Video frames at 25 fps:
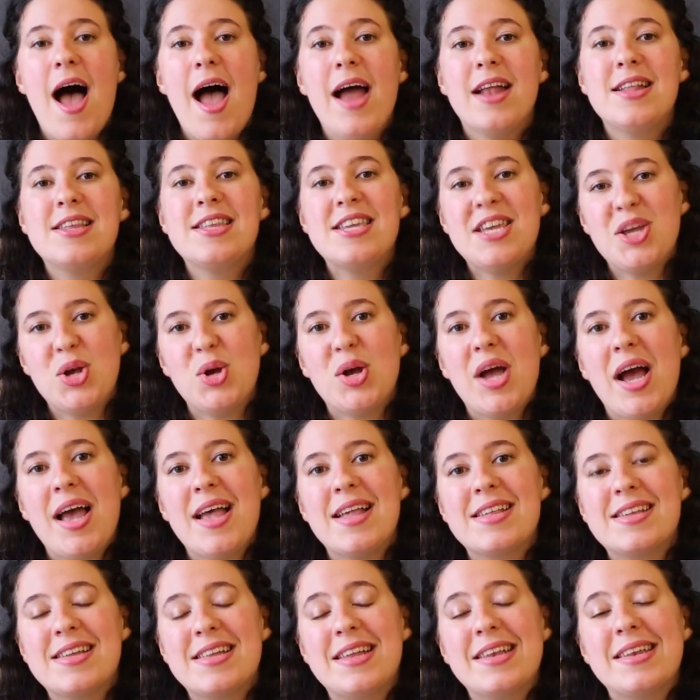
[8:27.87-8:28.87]
and see you
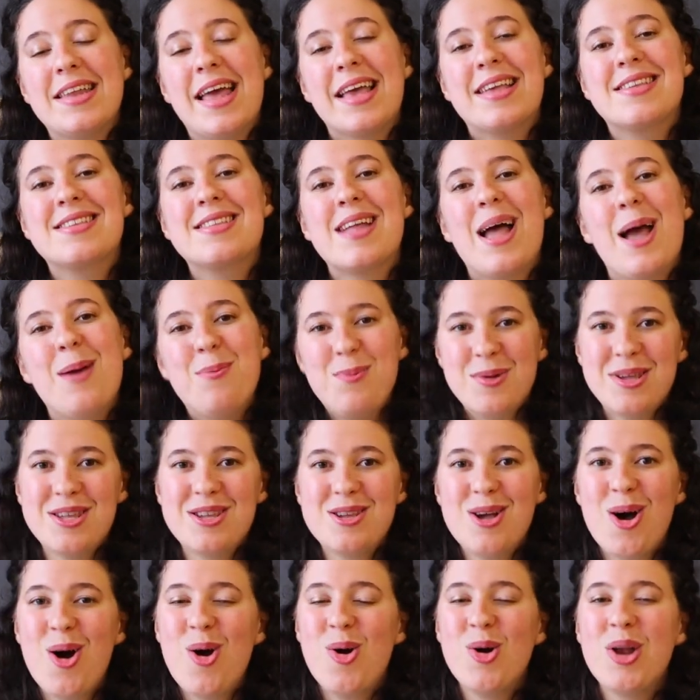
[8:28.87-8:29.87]
guys in the next
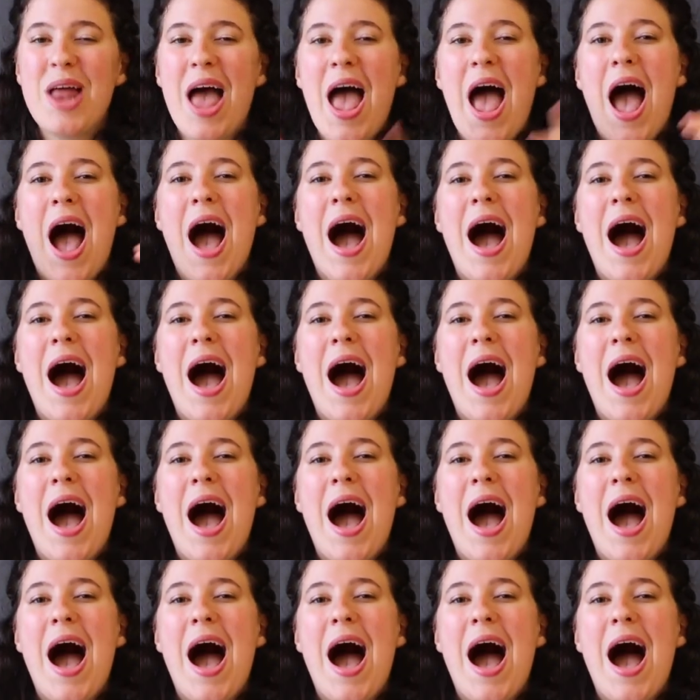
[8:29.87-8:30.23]
episode.